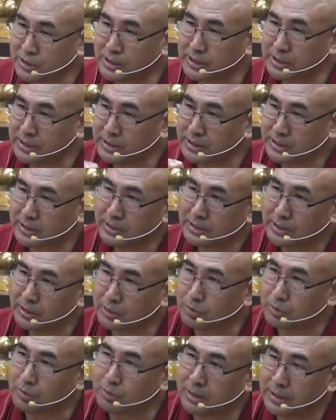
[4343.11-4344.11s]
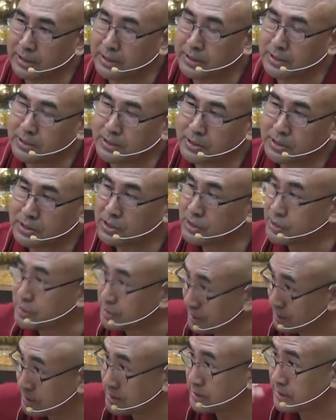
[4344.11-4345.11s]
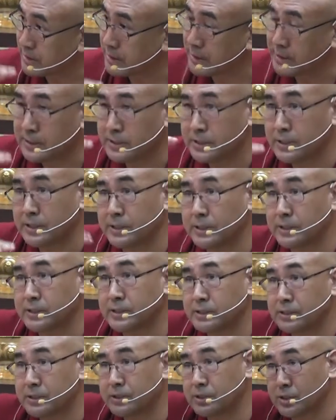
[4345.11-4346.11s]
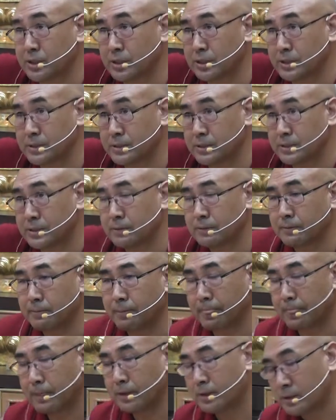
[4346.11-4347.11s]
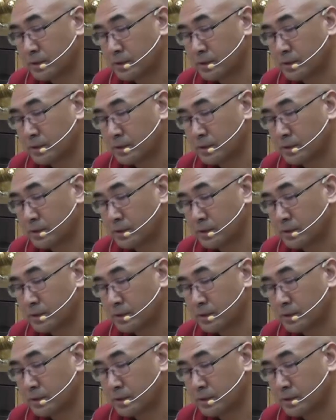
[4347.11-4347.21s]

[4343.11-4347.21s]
There's a three, you know, like a stirs, right? Three stirs.